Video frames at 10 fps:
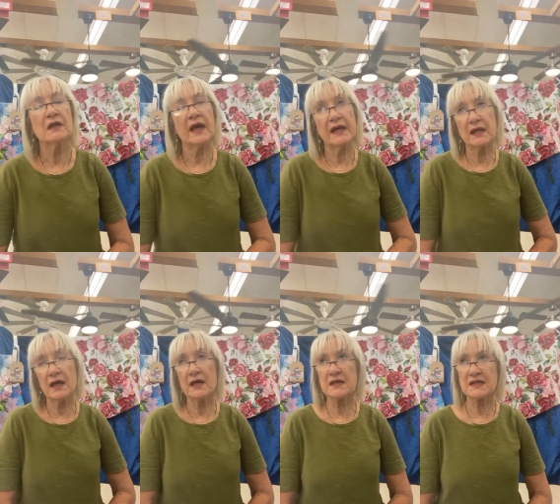Like
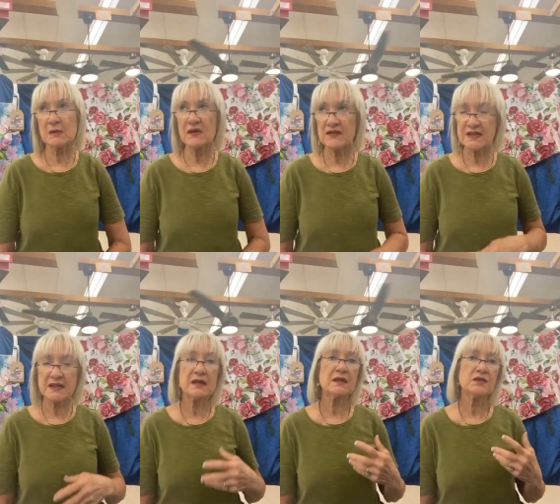some of
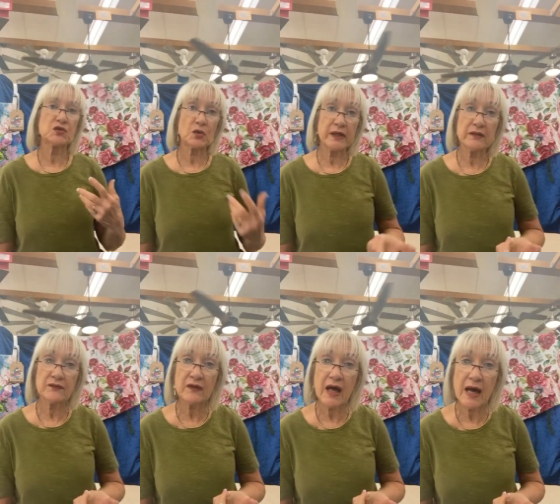us get drain
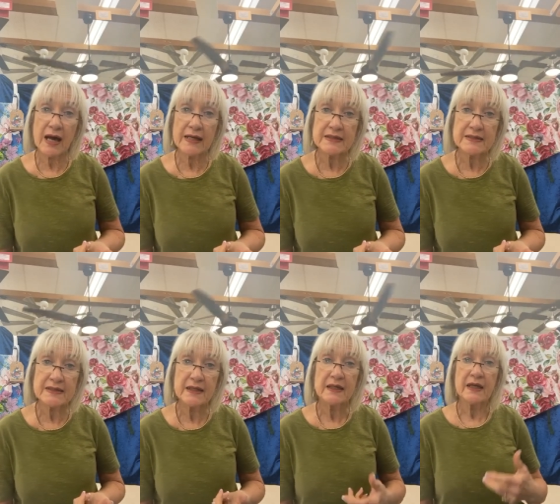flies